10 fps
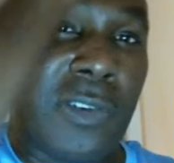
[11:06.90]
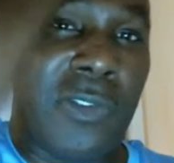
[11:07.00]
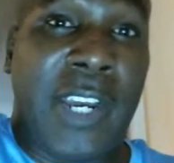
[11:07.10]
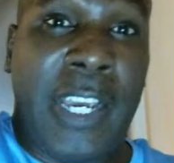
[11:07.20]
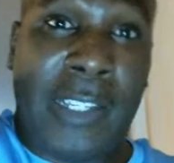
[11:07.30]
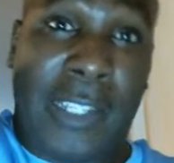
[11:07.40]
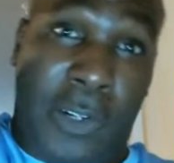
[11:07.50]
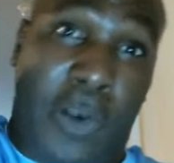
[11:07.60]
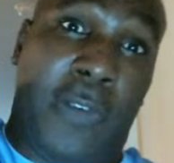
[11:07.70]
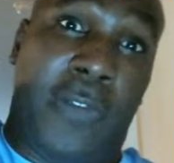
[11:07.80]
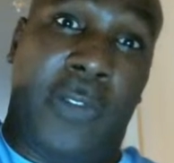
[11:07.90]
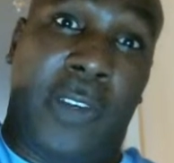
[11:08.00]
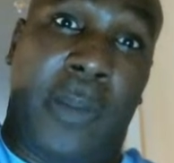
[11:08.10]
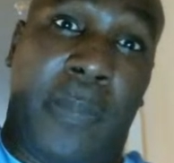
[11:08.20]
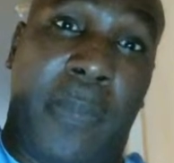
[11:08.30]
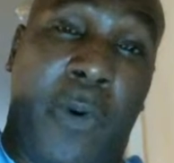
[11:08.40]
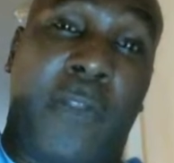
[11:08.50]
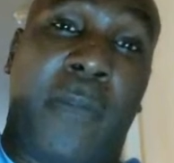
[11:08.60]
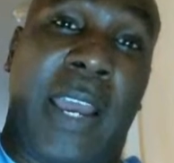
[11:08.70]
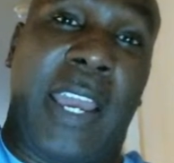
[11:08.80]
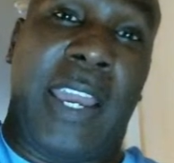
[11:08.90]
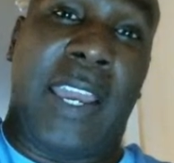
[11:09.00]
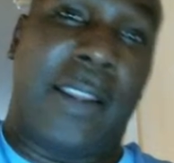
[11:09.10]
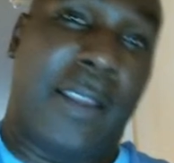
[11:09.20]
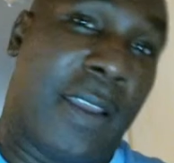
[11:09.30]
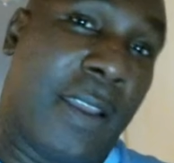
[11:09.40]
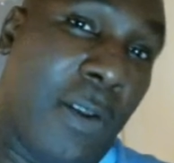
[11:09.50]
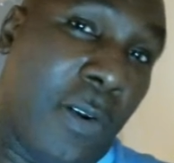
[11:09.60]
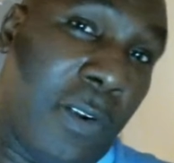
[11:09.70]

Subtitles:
grazing off my head or